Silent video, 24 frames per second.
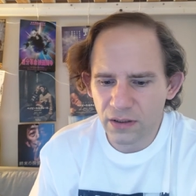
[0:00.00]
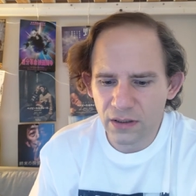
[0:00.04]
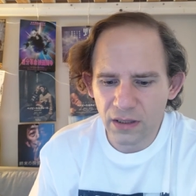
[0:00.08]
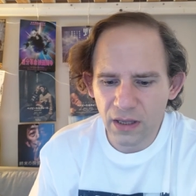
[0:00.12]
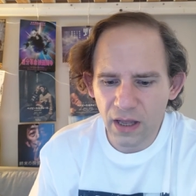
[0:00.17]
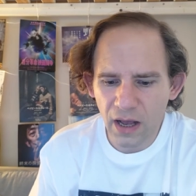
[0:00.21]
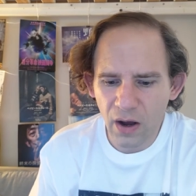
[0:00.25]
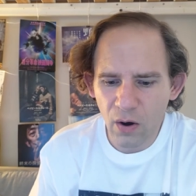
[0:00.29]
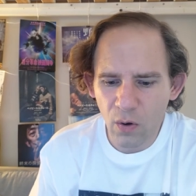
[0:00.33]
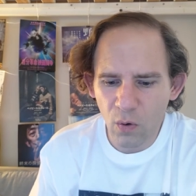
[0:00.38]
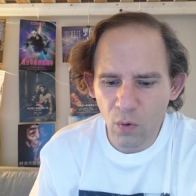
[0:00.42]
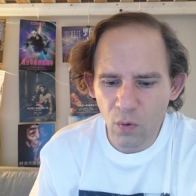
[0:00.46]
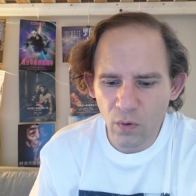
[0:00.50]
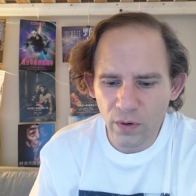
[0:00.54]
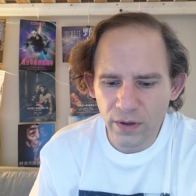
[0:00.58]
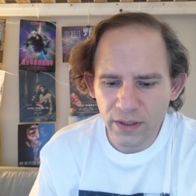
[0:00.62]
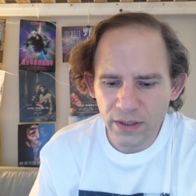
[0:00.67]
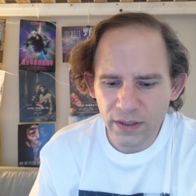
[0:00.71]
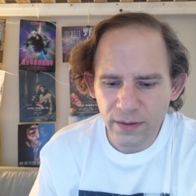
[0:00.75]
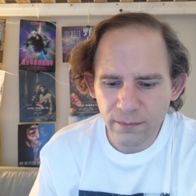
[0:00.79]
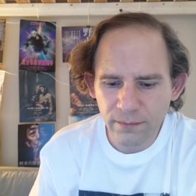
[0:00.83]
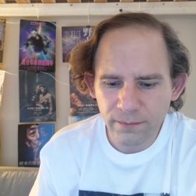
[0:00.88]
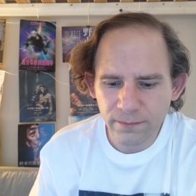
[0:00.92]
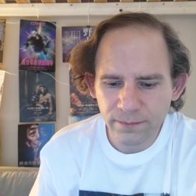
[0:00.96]

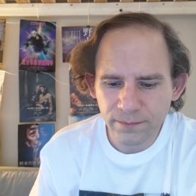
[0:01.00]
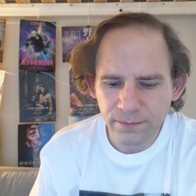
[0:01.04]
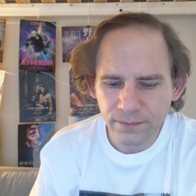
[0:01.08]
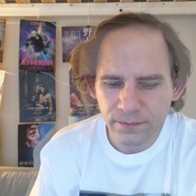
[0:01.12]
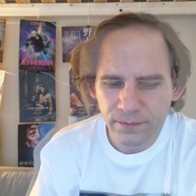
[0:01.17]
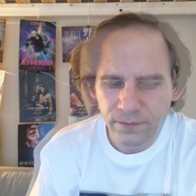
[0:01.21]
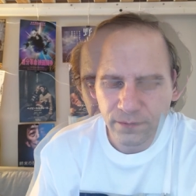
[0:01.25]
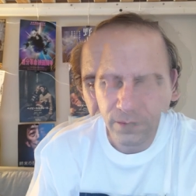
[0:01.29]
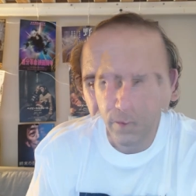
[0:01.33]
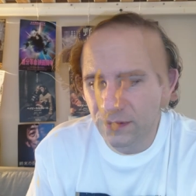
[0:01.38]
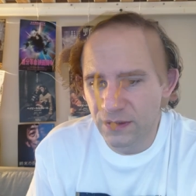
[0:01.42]
Naoi stuff.